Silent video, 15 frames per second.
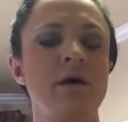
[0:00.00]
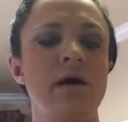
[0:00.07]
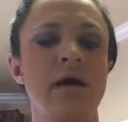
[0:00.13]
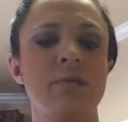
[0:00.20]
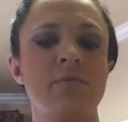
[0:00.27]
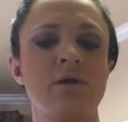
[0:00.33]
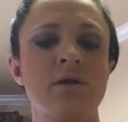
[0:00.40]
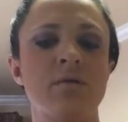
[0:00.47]

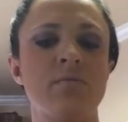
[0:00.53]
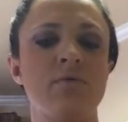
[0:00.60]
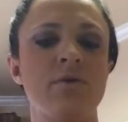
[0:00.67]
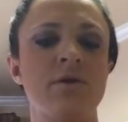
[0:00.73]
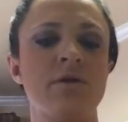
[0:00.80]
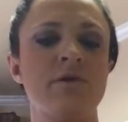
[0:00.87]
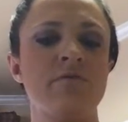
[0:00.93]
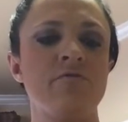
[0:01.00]
I'm going to
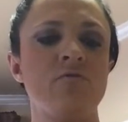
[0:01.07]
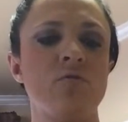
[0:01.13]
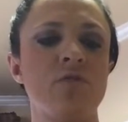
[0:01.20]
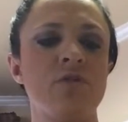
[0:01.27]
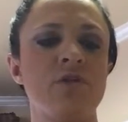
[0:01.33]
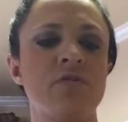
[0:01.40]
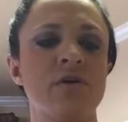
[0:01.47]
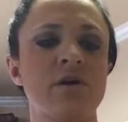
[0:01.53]
put 1/4
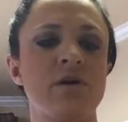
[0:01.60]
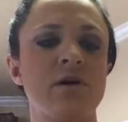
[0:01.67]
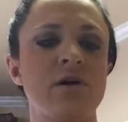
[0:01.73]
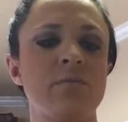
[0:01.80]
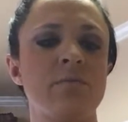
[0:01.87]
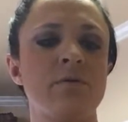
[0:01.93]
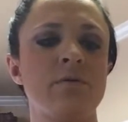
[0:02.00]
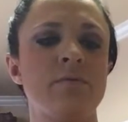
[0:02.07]
of a
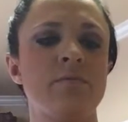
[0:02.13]
cup,